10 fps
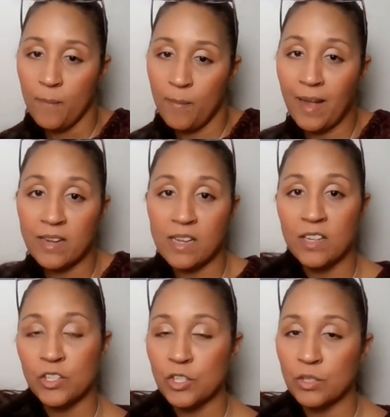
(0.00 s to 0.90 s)
body
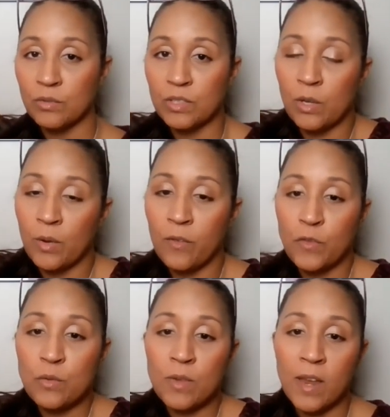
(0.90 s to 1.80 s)
issues. So
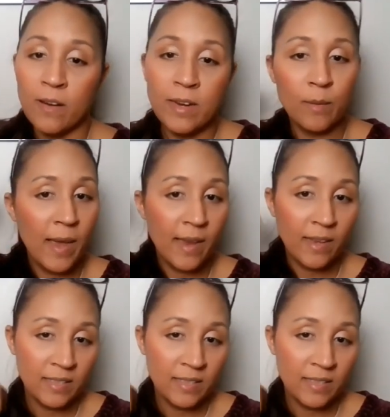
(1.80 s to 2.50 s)
if you carry your bag